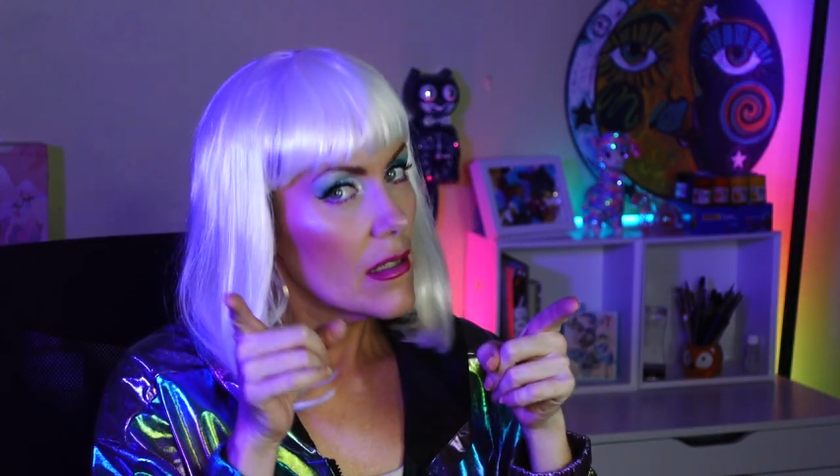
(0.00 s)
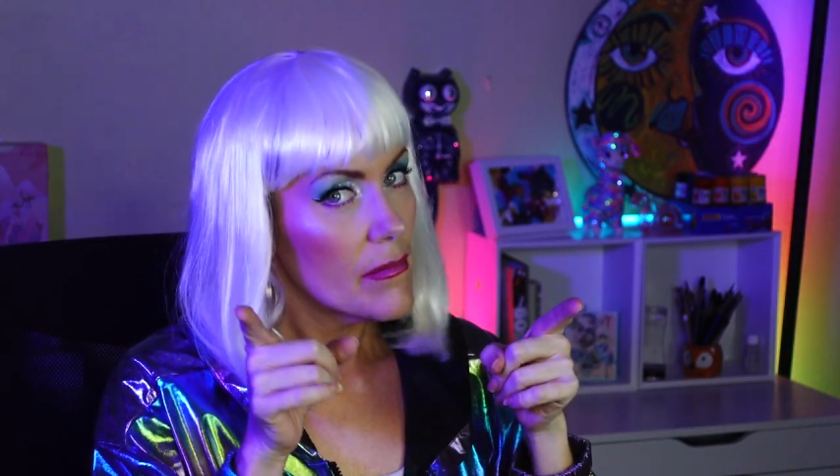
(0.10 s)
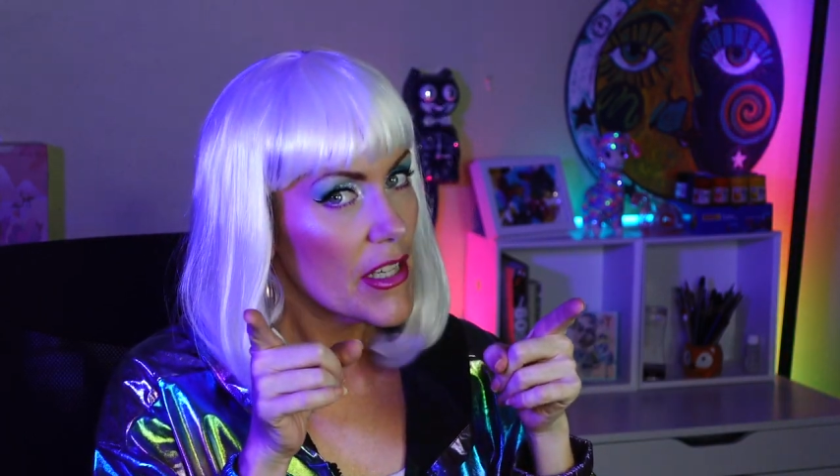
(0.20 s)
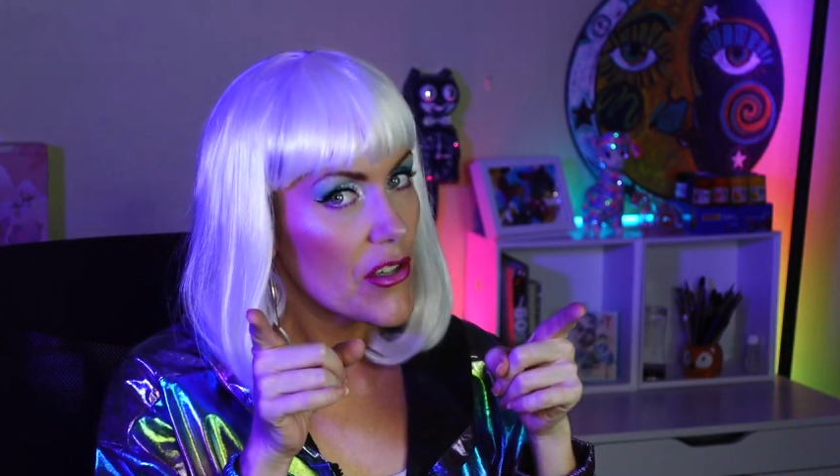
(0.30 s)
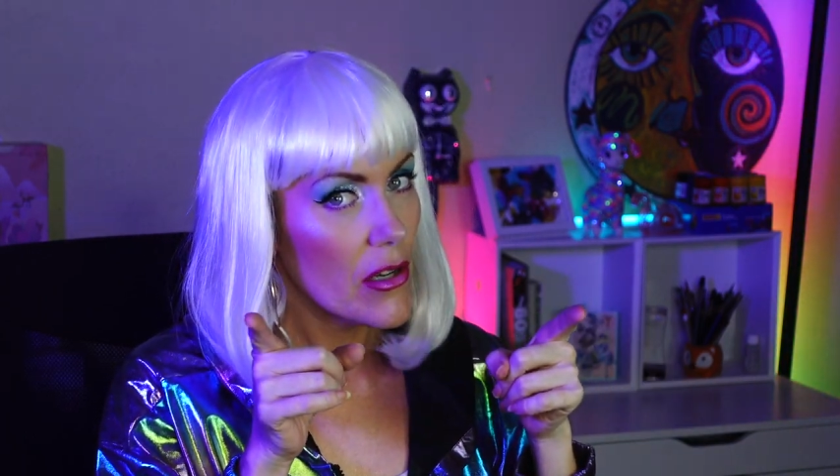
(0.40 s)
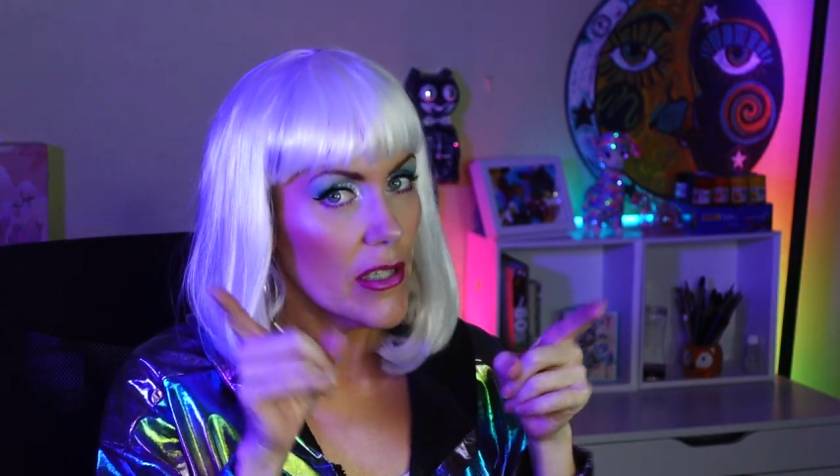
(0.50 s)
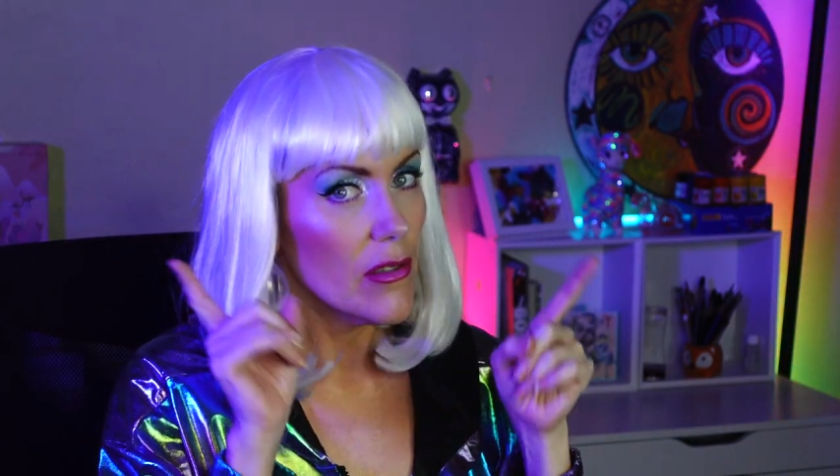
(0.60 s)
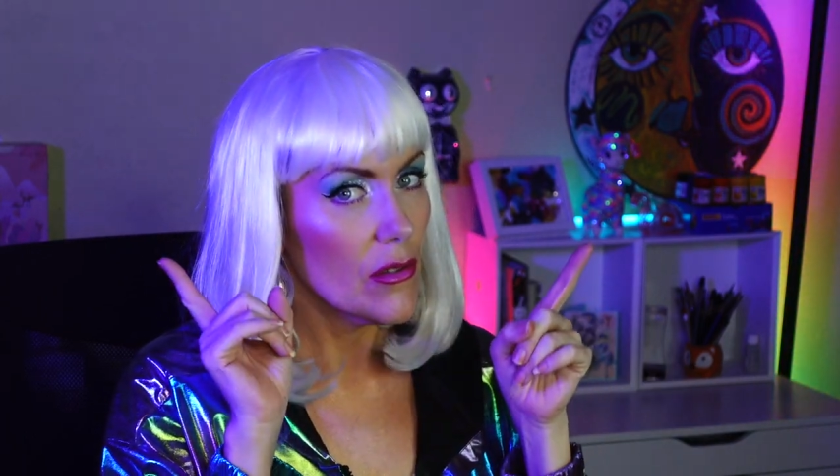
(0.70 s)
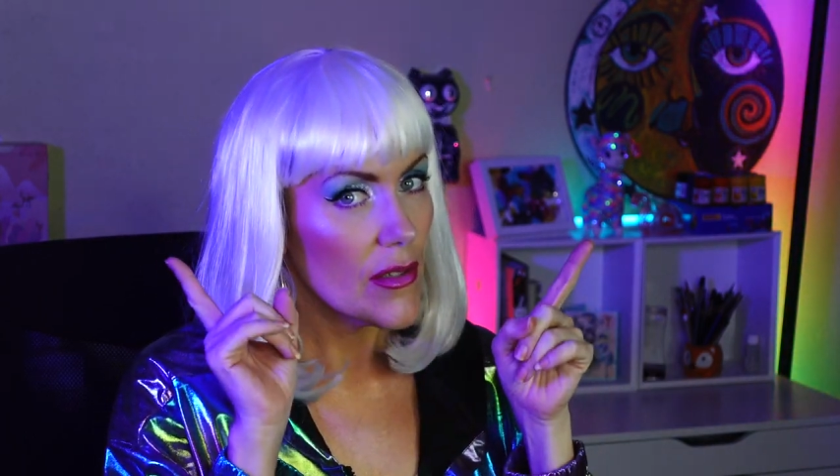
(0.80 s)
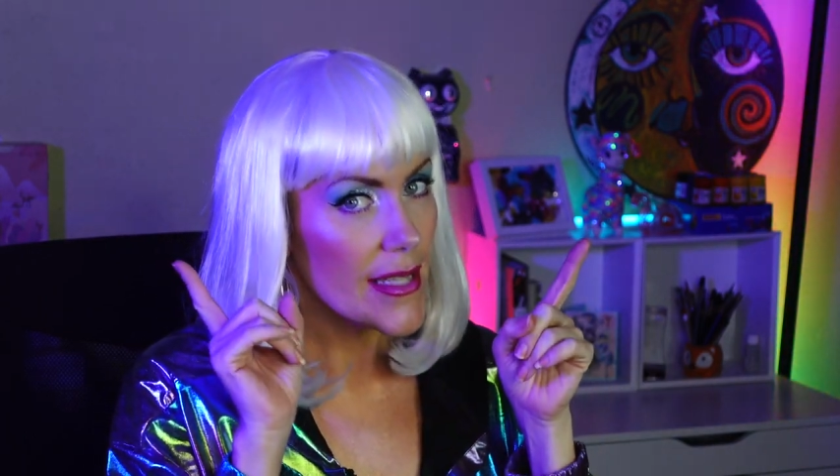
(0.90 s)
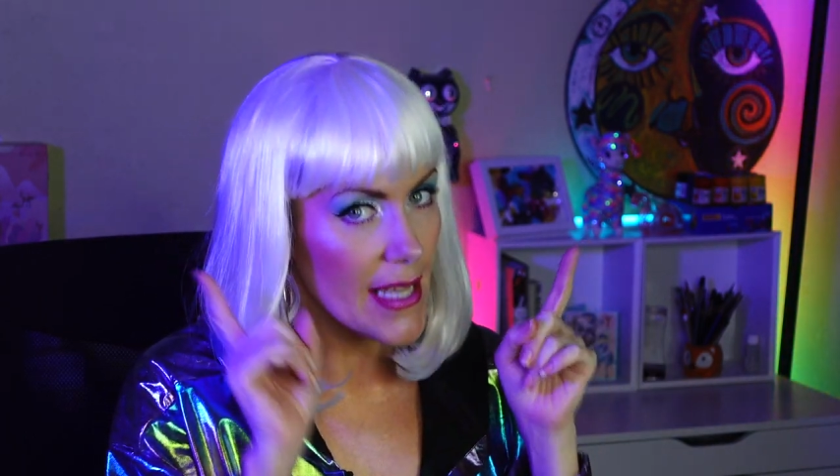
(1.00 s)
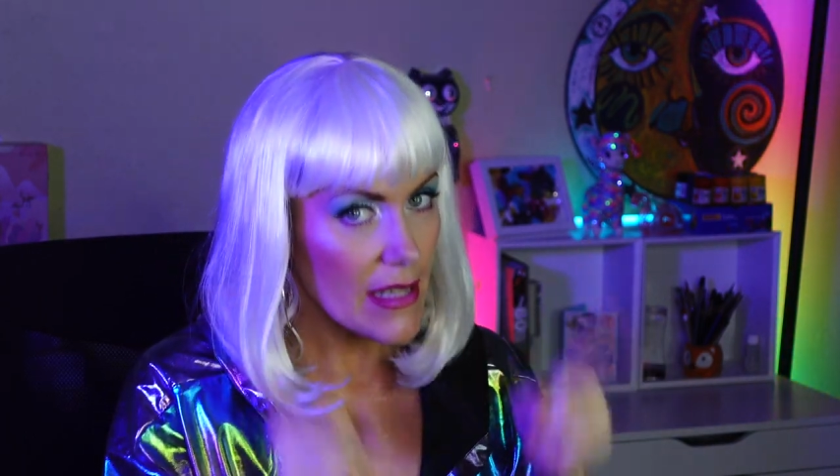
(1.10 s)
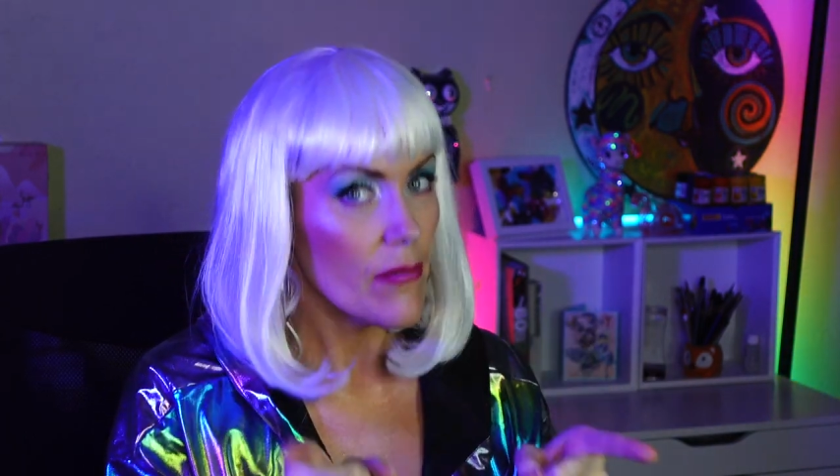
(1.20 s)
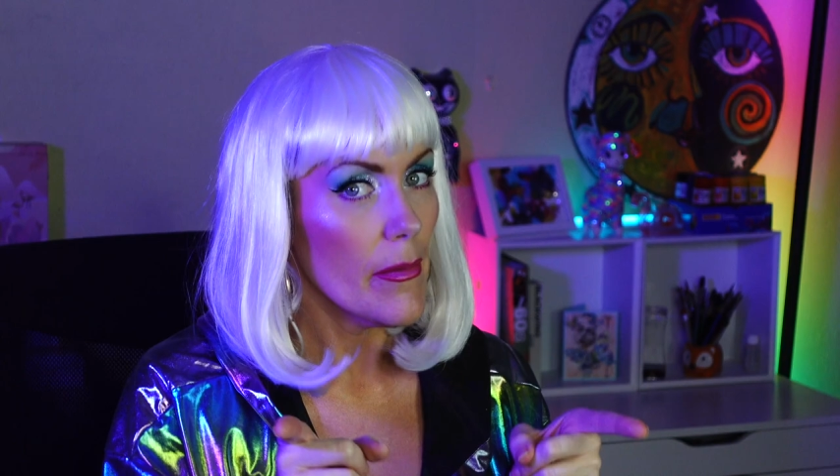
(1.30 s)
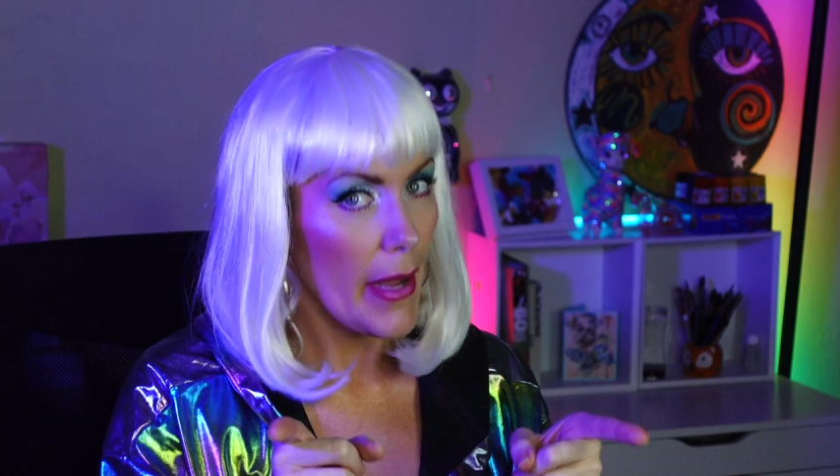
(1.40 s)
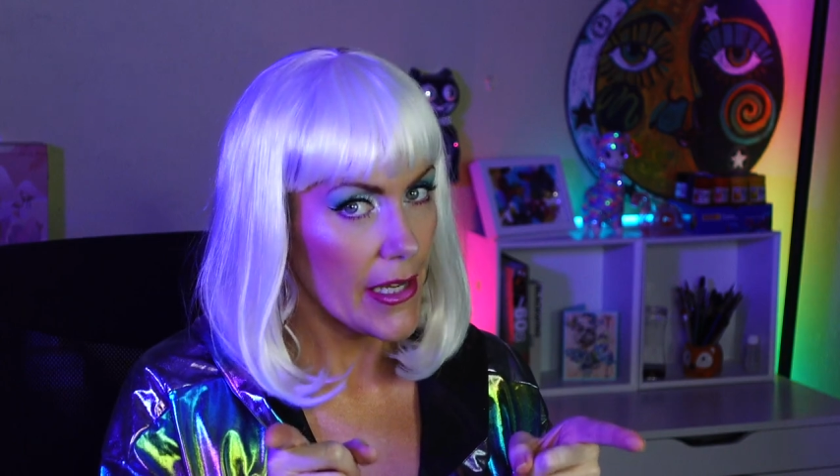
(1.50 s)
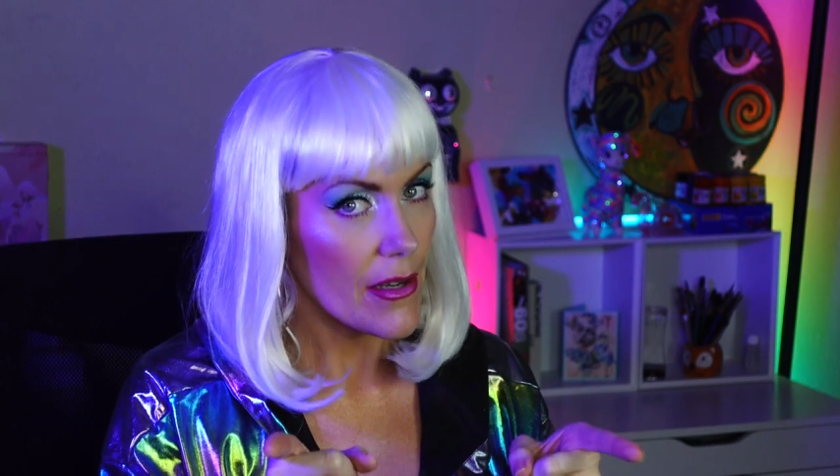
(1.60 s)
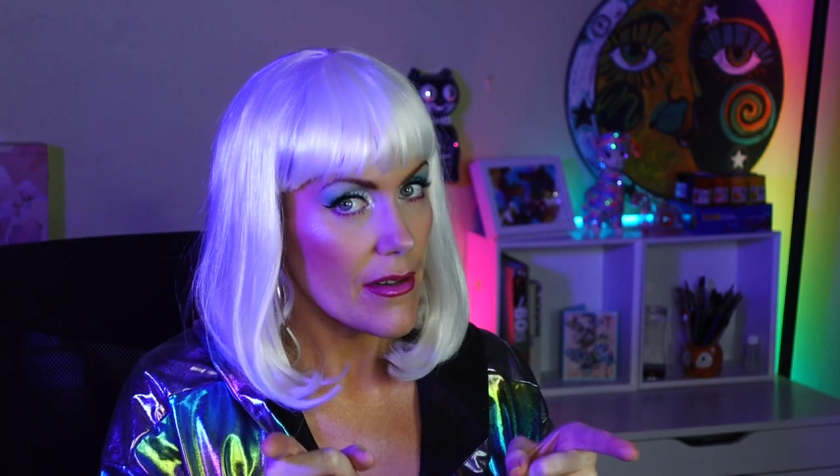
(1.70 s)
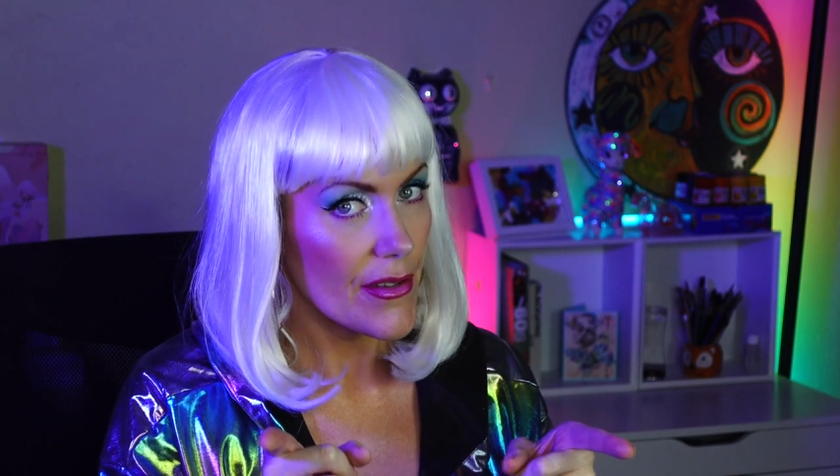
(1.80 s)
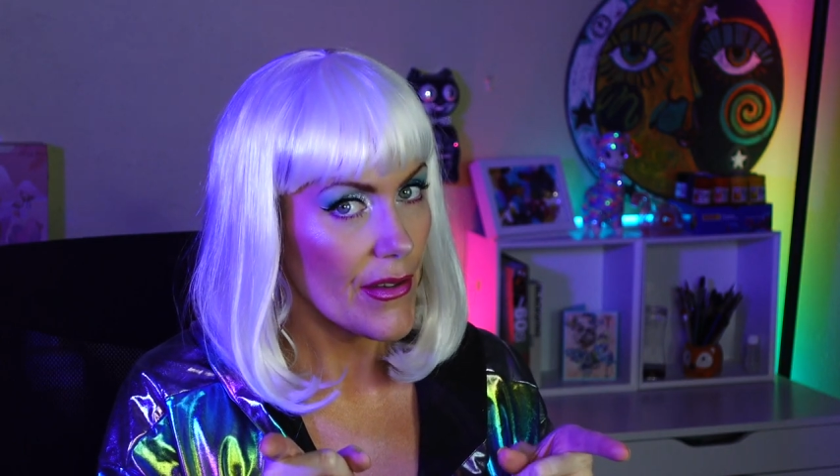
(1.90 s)
Make sure you set the
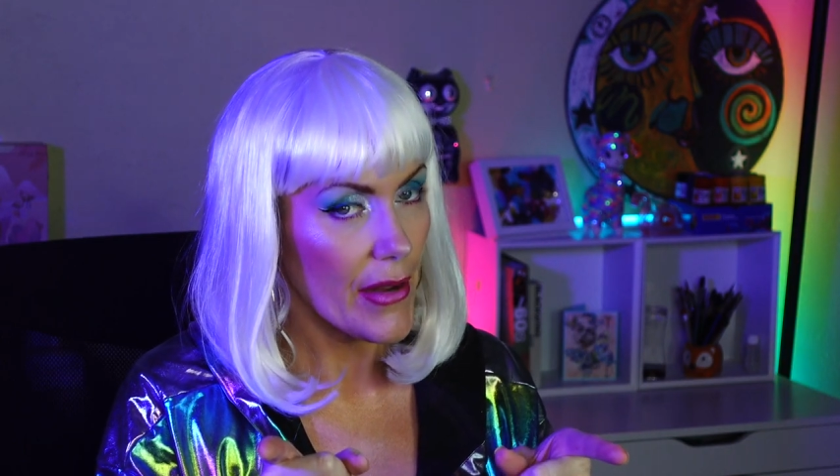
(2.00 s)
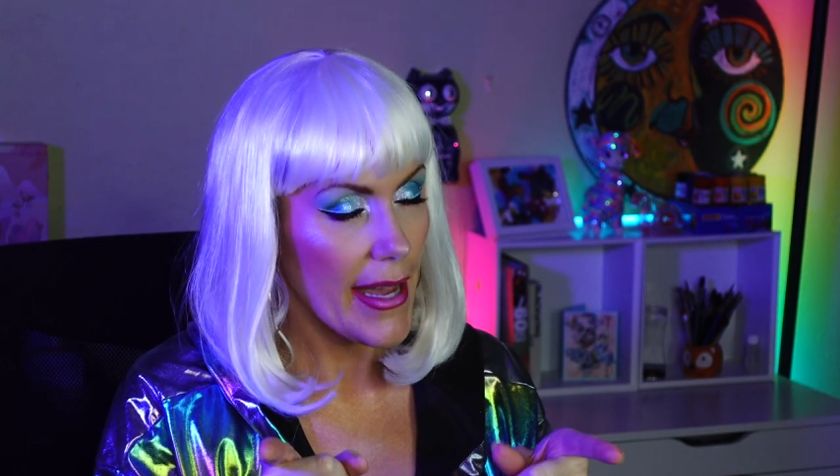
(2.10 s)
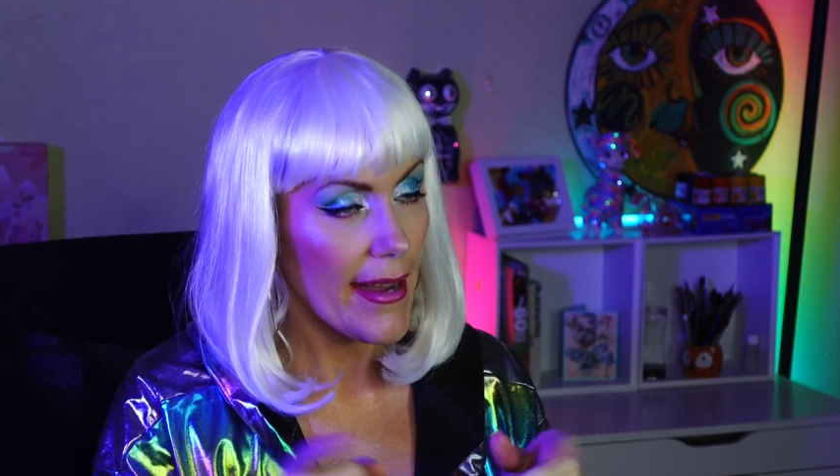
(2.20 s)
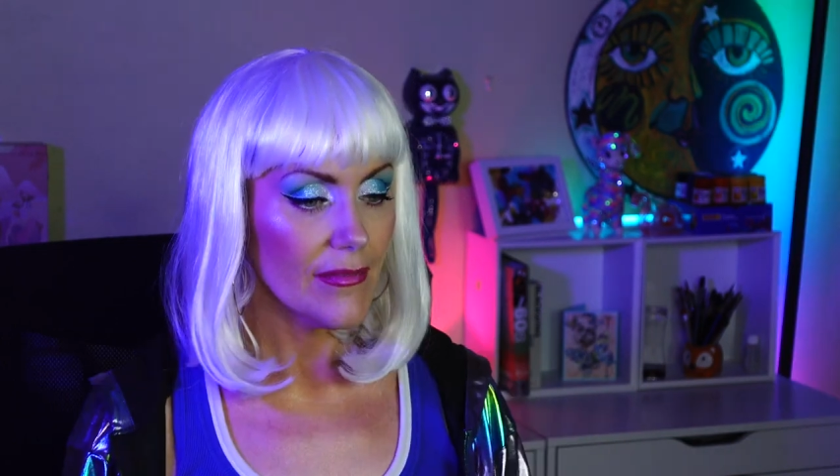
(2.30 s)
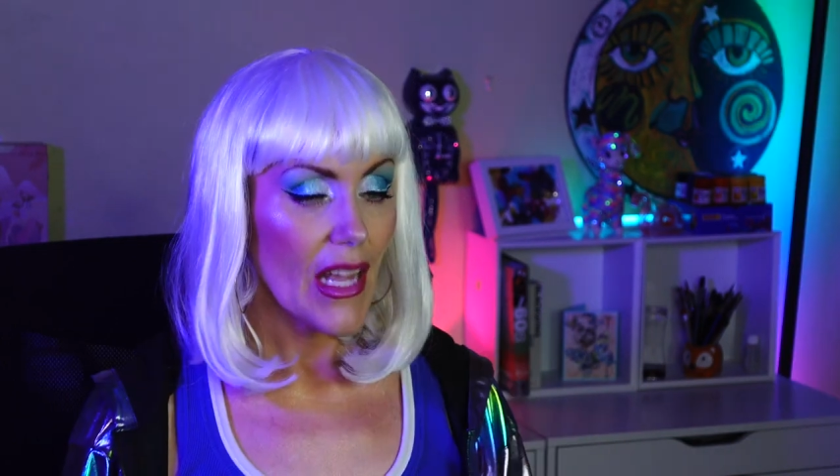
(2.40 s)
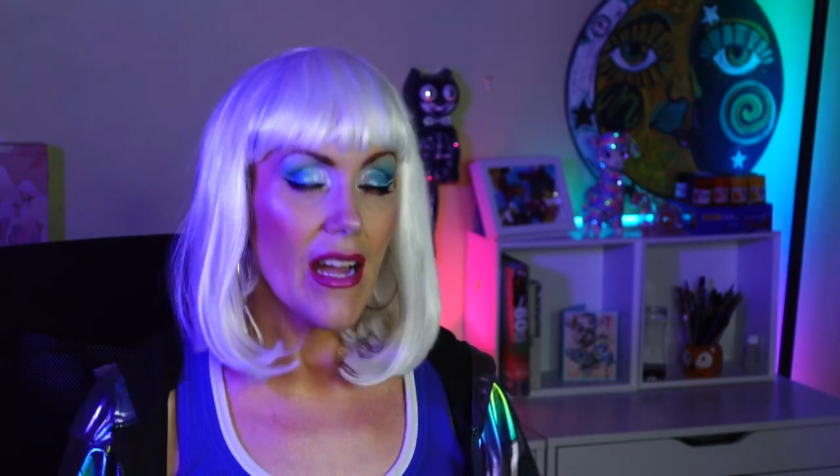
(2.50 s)
reminders, okay?